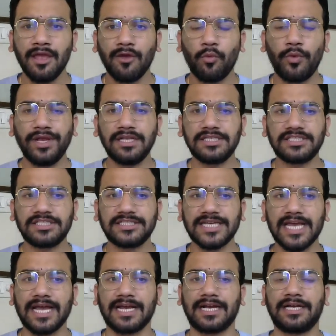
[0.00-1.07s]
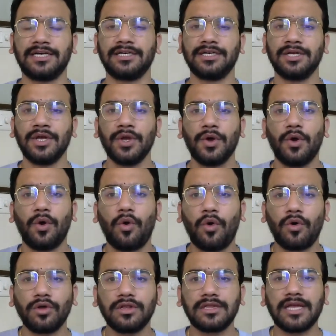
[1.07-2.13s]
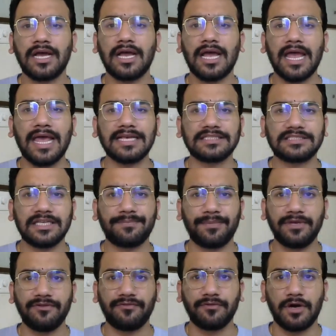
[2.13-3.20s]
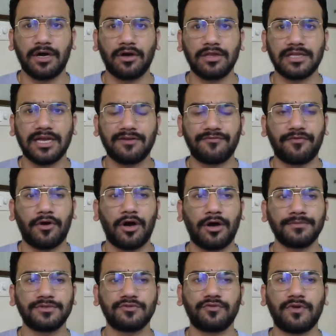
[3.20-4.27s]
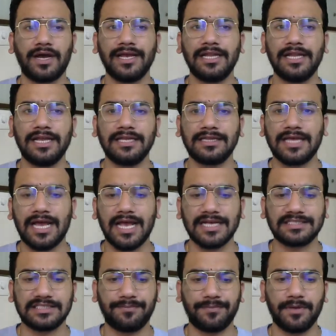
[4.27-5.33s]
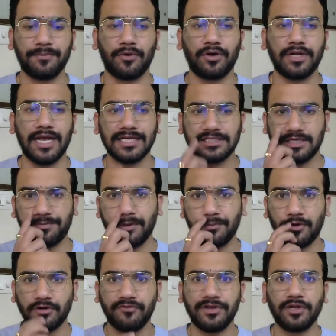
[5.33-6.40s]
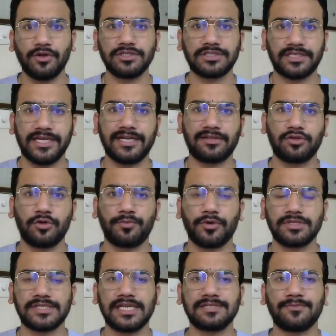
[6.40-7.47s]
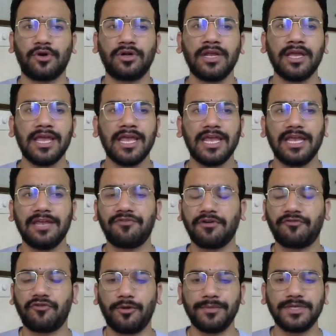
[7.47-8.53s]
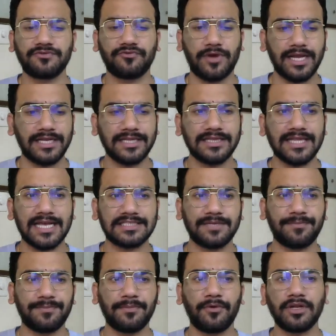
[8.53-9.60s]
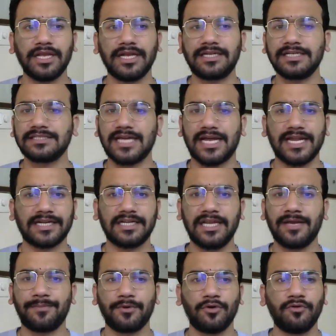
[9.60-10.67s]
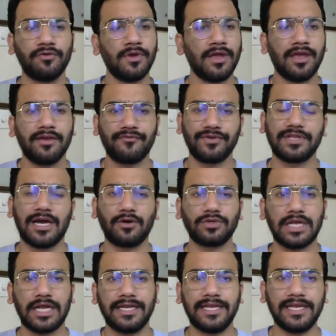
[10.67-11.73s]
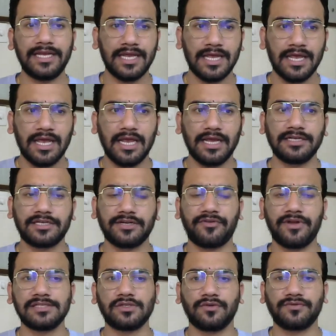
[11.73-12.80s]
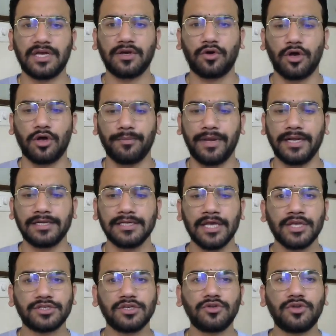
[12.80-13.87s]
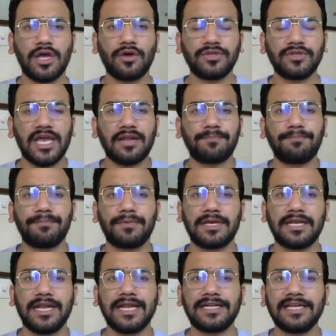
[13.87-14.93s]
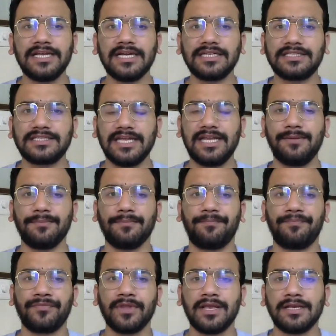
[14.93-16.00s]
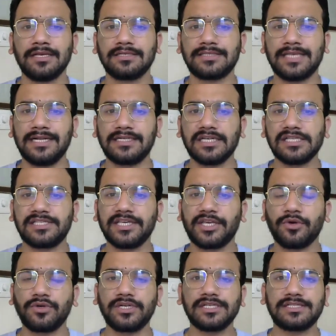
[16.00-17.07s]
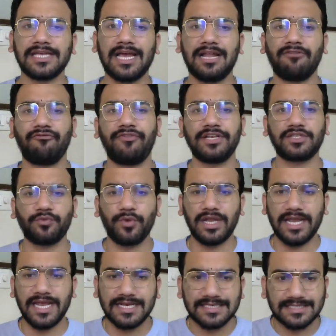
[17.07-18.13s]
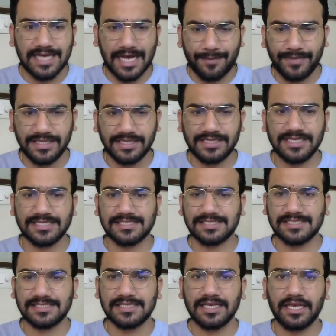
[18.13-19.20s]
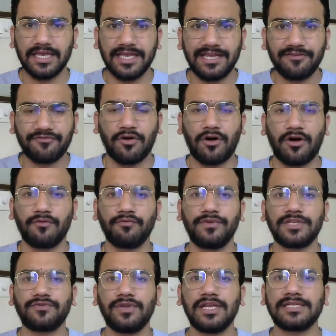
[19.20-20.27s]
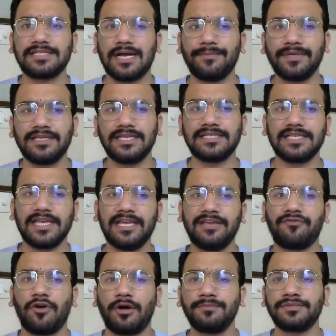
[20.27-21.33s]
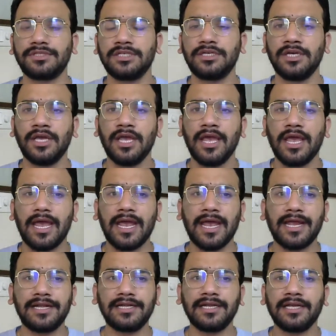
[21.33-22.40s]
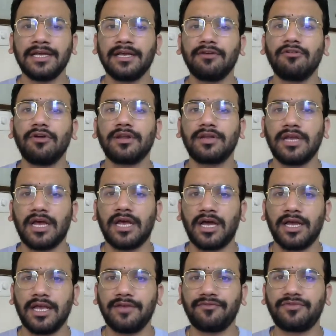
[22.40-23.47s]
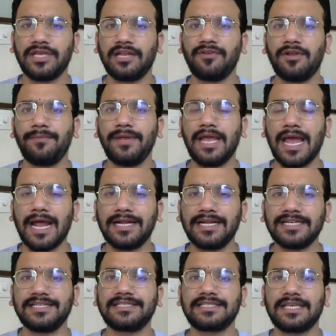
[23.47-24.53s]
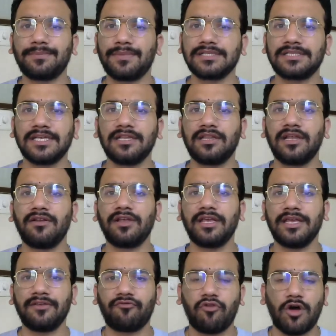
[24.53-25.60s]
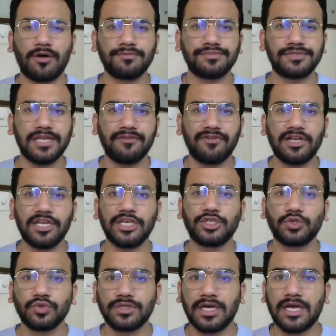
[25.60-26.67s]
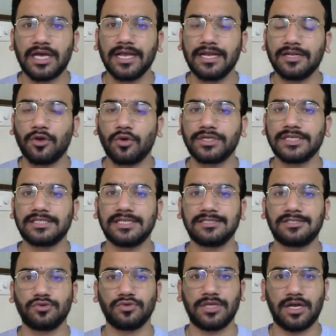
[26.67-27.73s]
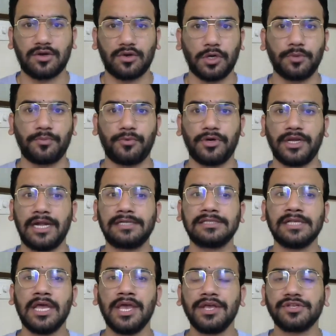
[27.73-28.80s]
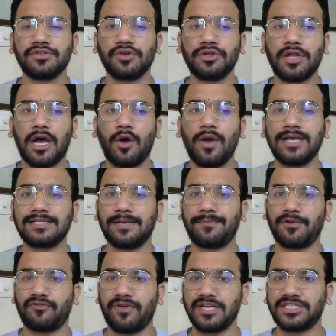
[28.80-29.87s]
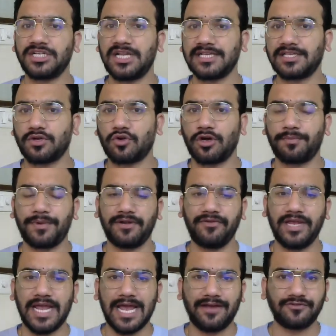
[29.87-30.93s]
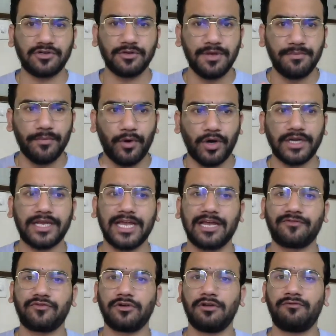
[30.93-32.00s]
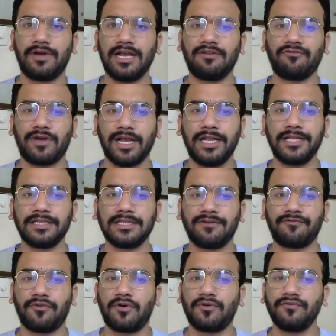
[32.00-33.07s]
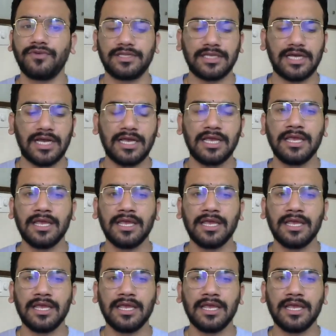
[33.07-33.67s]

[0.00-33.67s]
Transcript: will check all the STP, all the forms filed in the STP mode. STP mode, we know, straight through process mode. If a form is filed in the STP mode, it is directly approved without any interference of the government. So now they are creating a team, central security cell, which will examine this e-form, which will examine these e-forms, and if there will be any discrepancy in the e-form, they will issue the notices to the corporate. So now as a professional, as a corporate, we have to be more careful while filing the form with the